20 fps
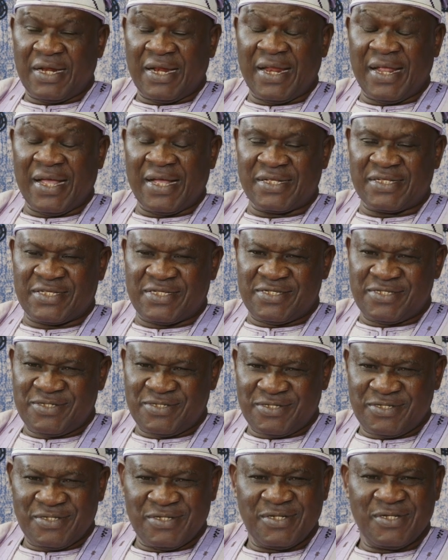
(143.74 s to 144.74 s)
Late
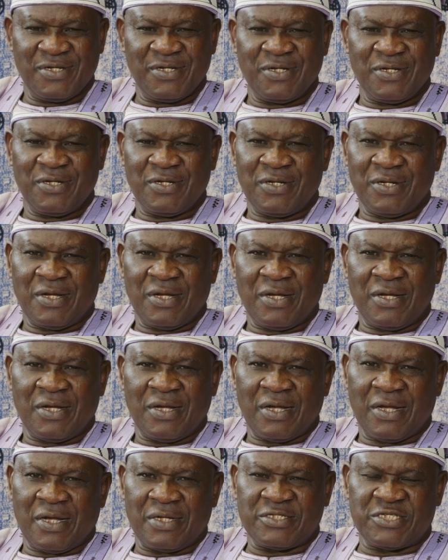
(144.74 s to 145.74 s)

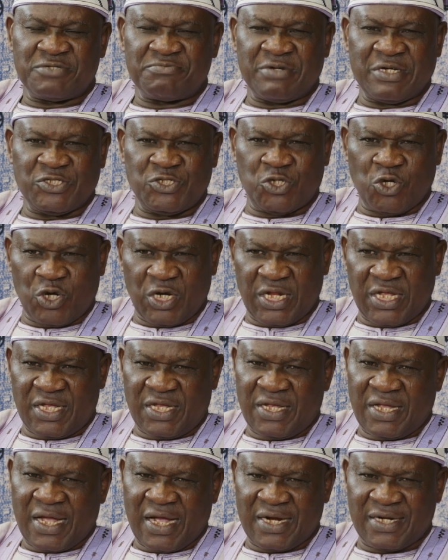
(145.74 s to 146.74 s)
Jimoh
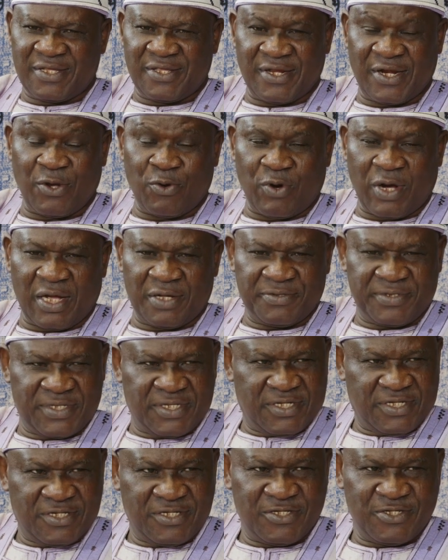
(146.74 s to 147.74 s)
Jolly had three wives.